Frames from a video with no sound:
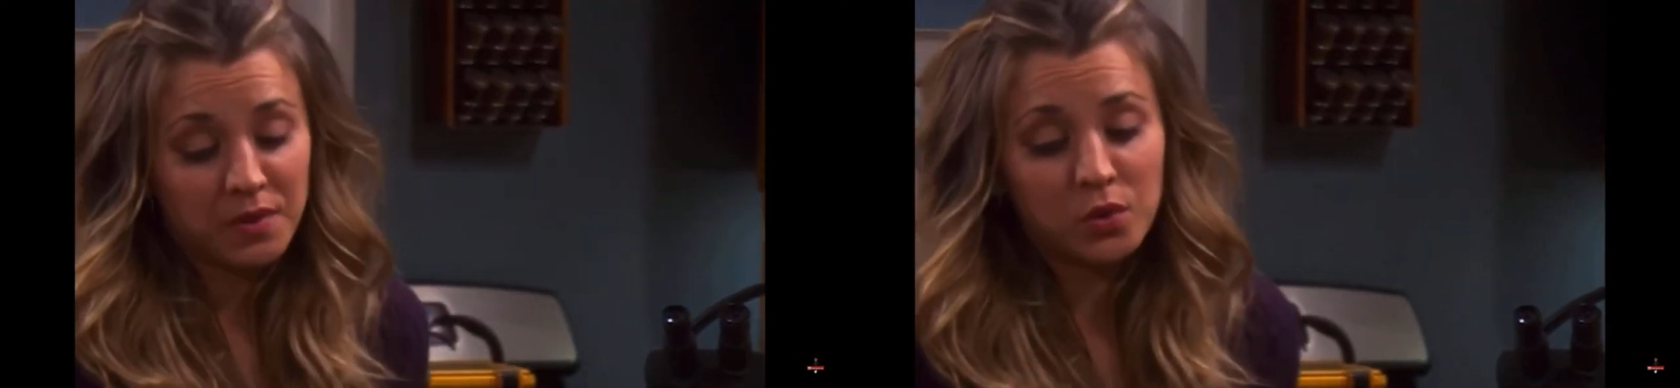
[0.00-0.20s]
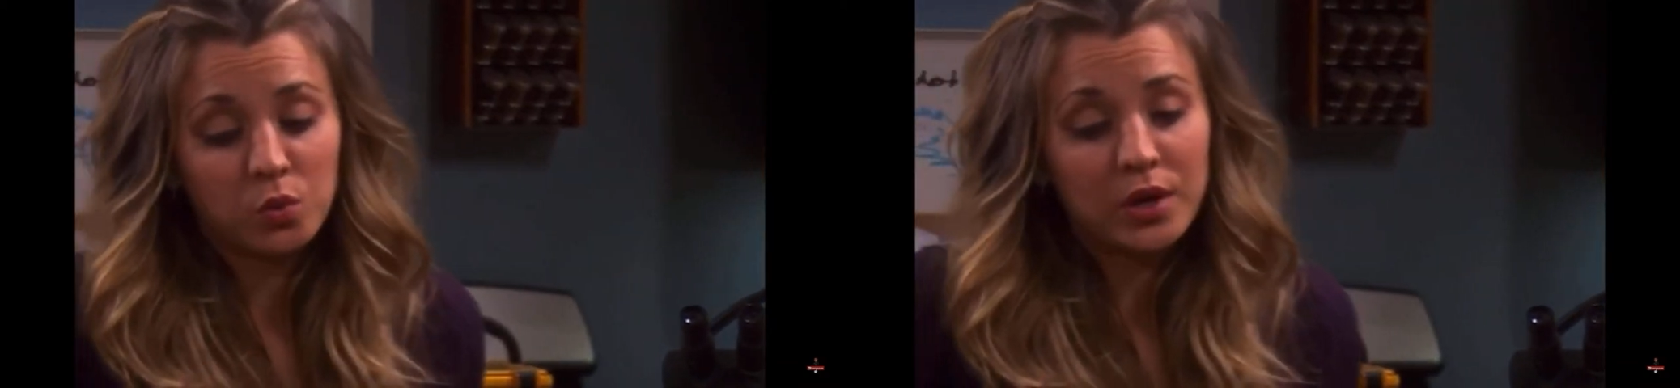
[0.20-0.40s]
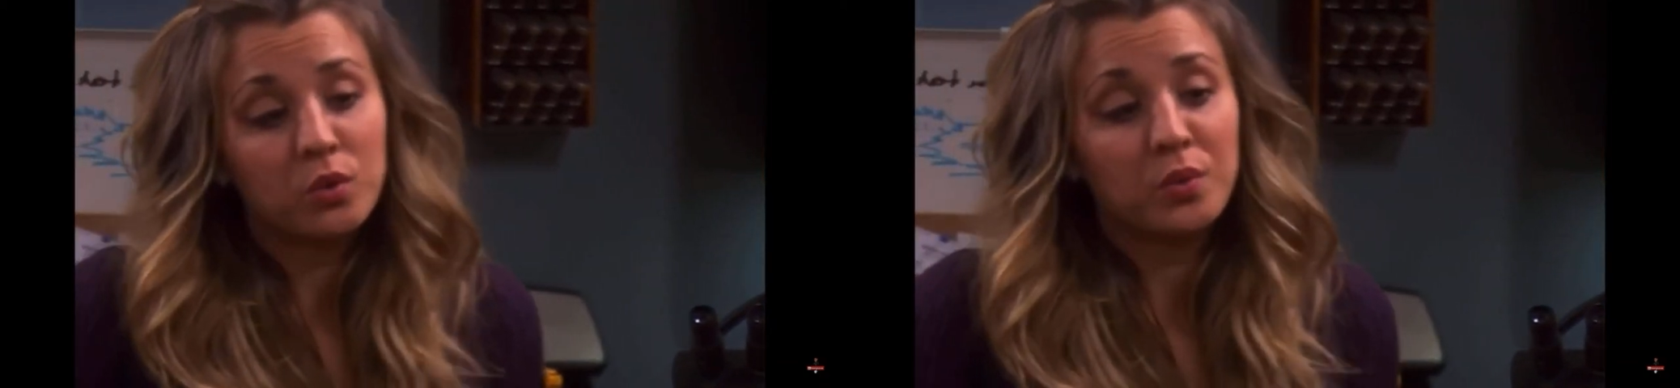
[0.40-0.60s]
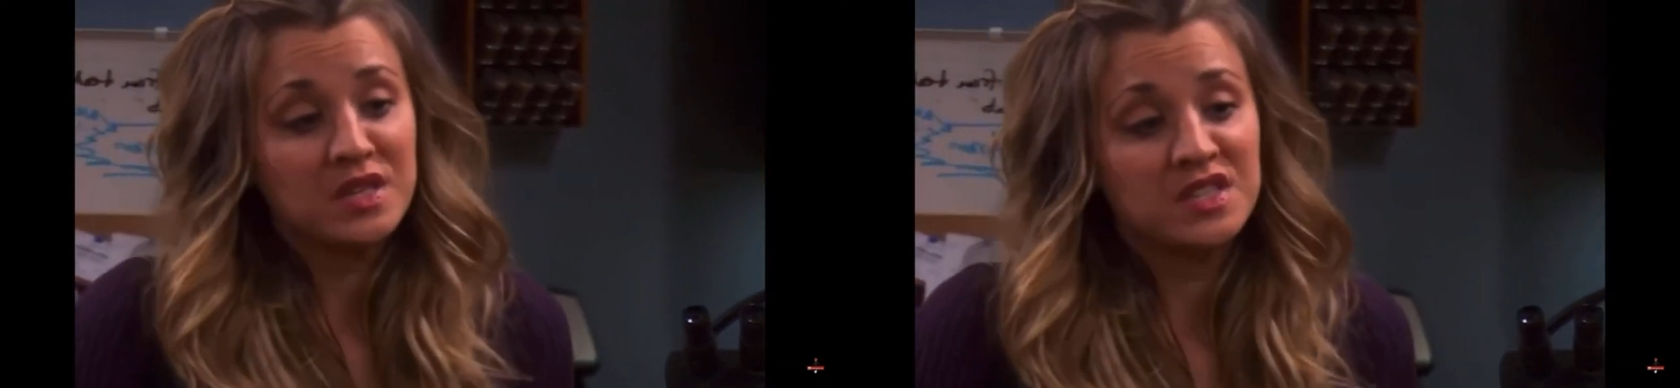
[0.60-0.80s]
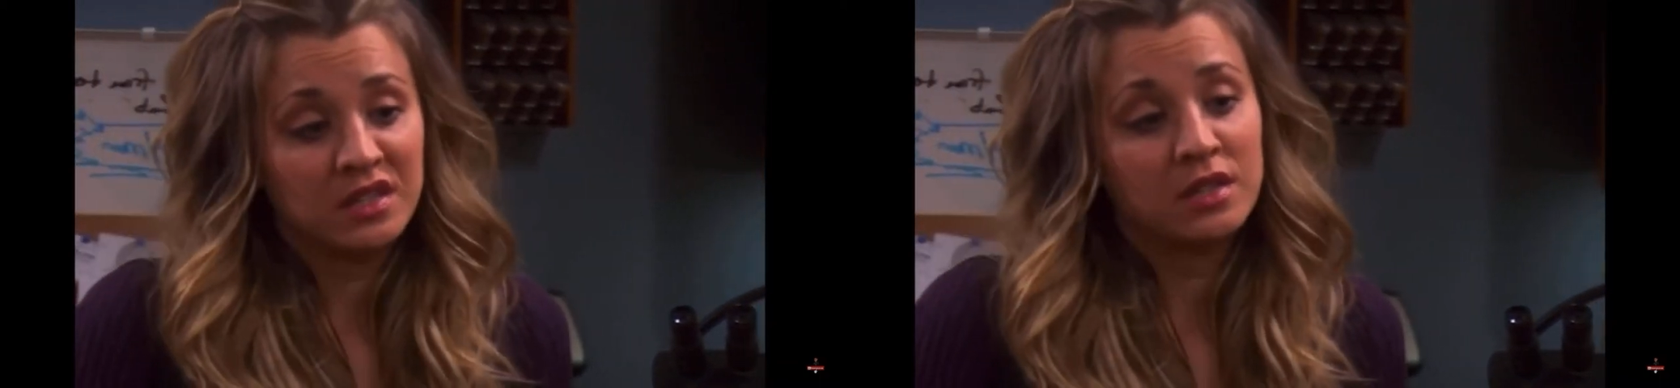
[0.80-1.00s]
but the real
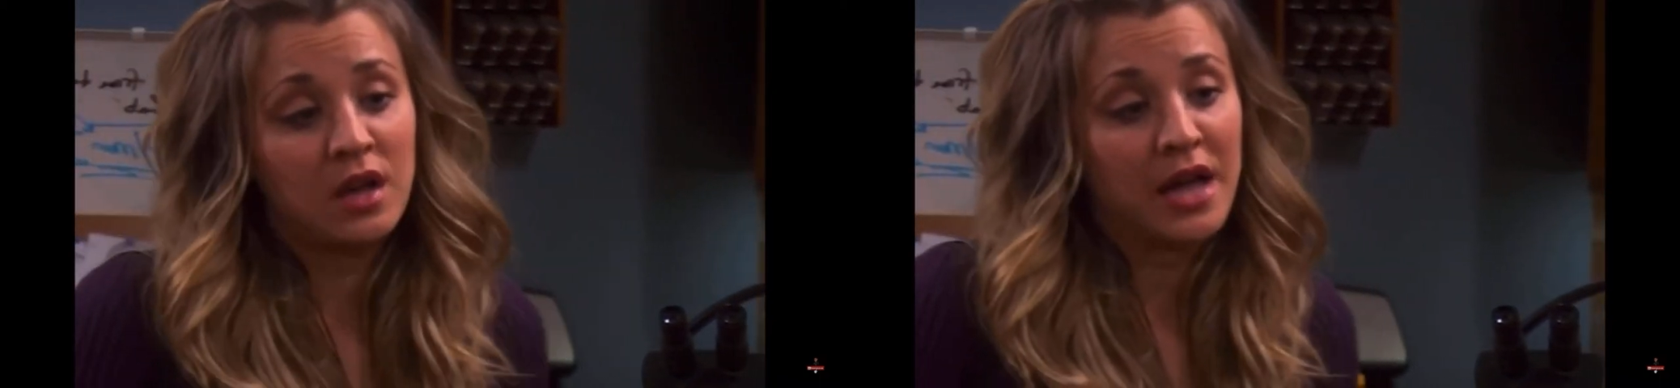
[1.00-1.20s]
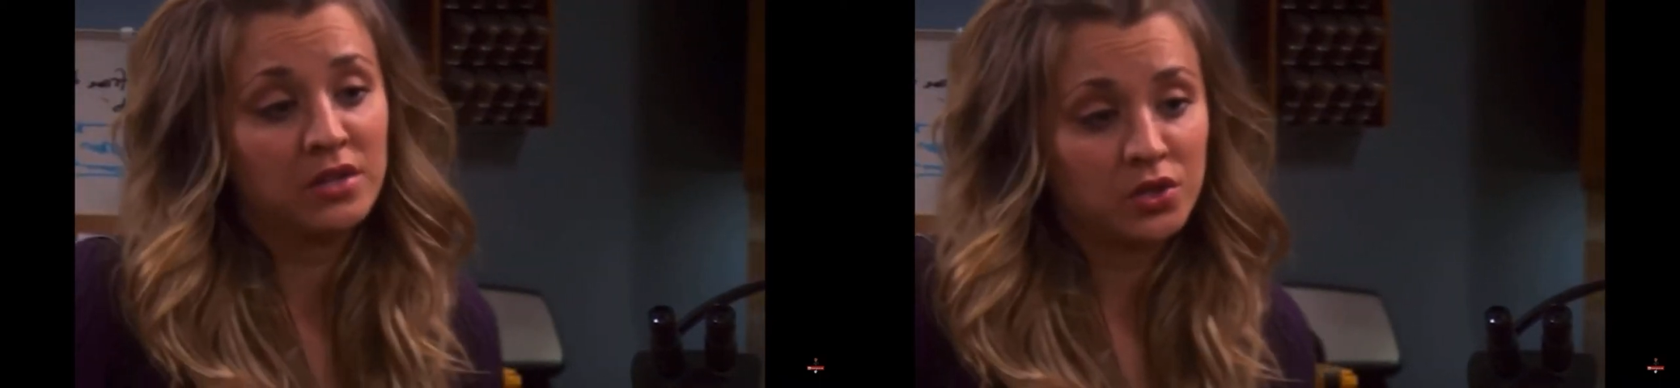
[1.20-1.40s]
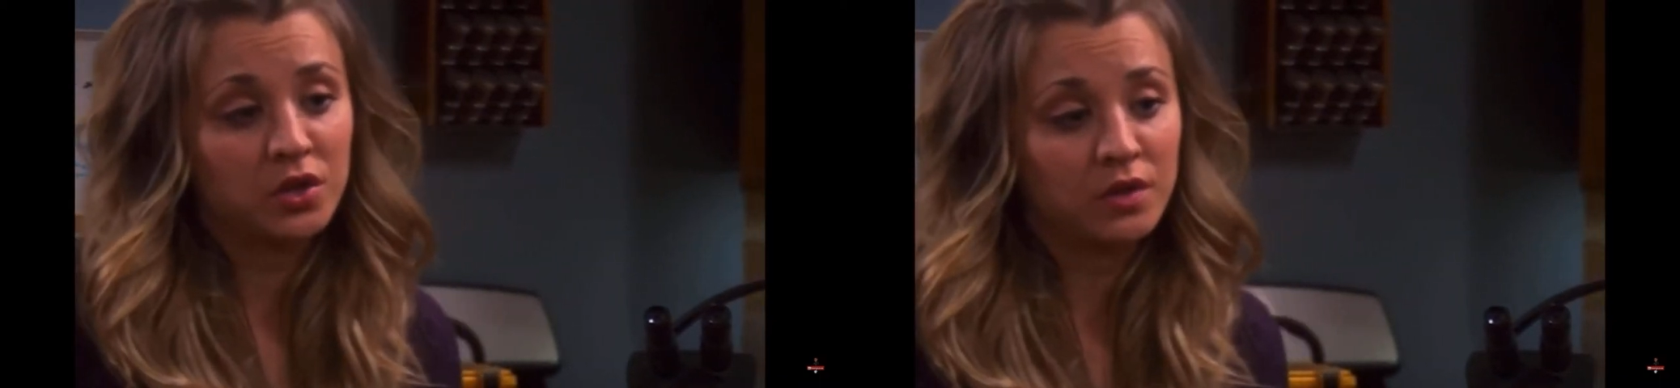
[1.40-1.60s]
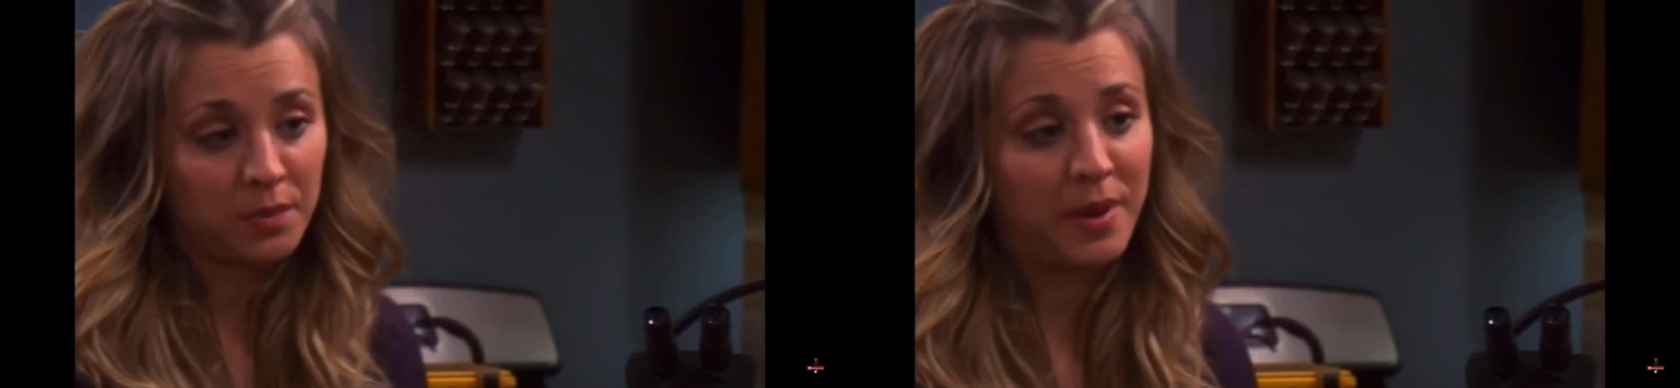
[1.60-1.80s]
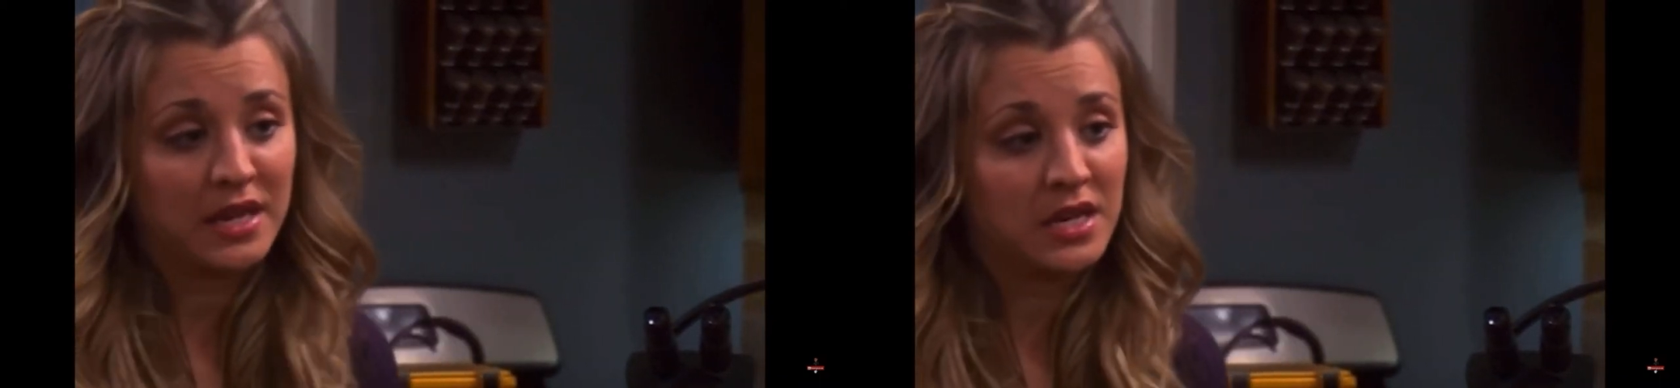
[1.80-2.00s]
reason I
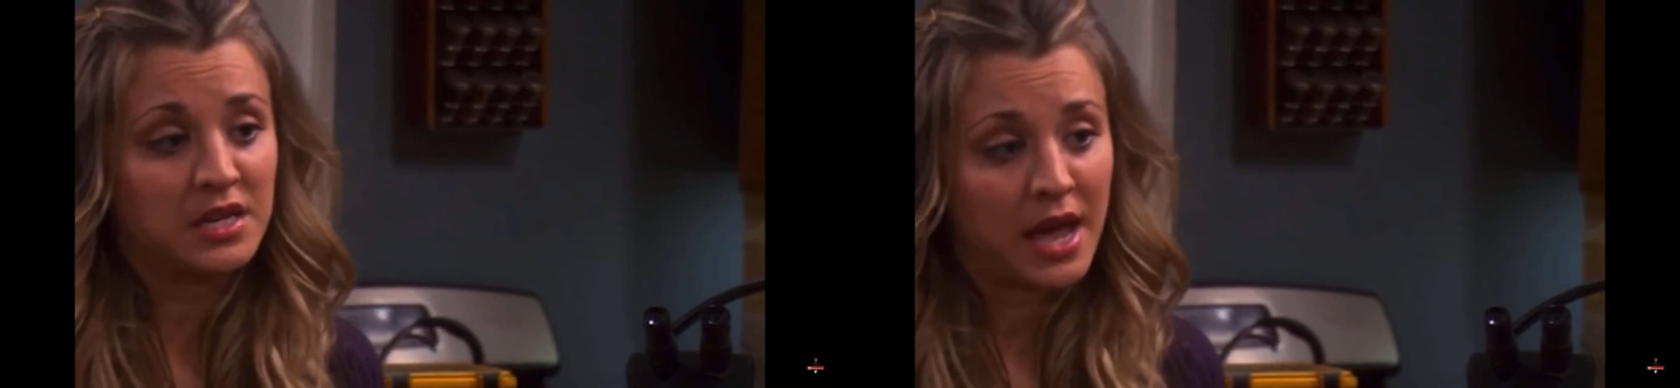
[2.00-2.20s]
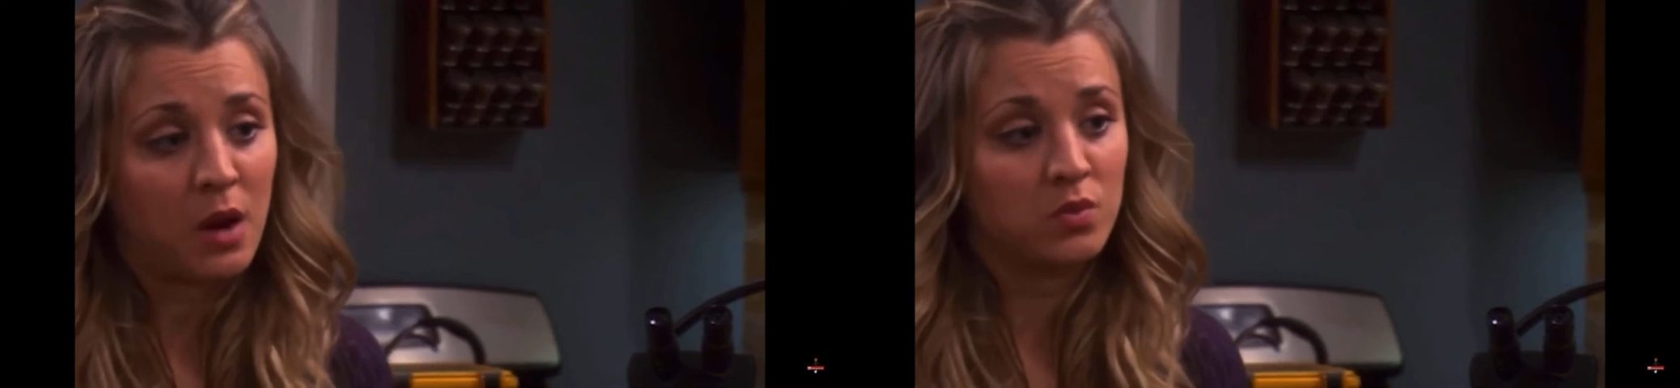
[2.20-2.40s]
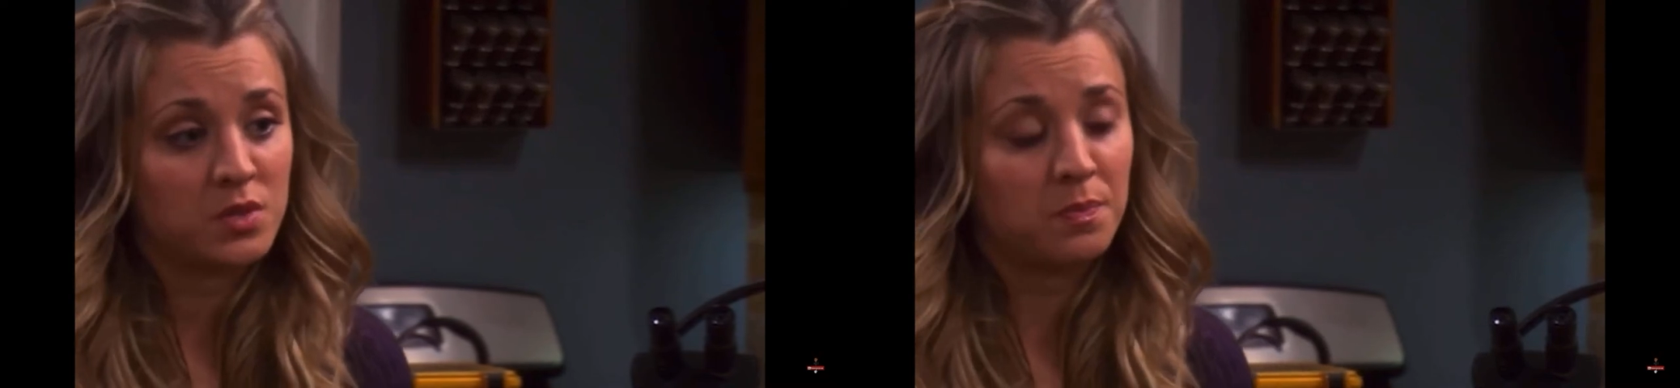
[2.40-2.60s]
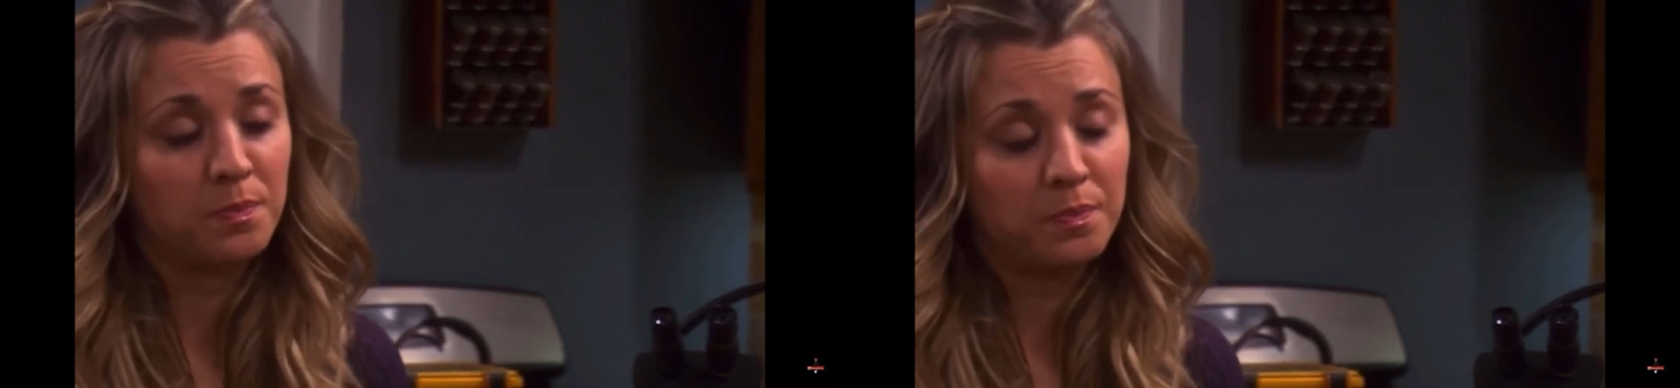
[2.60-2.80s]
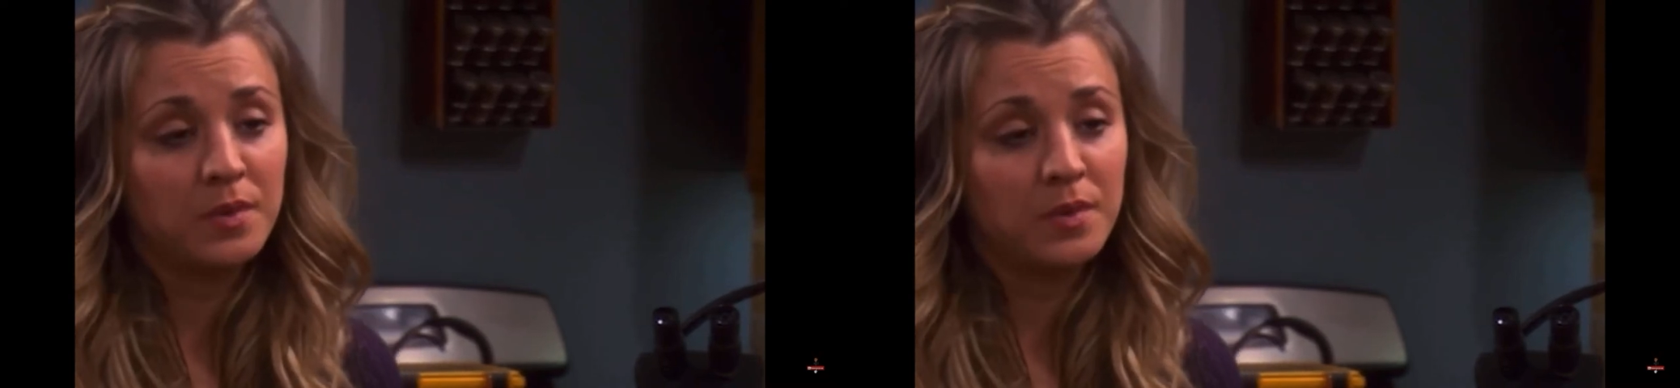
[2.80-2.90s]
took the painting down was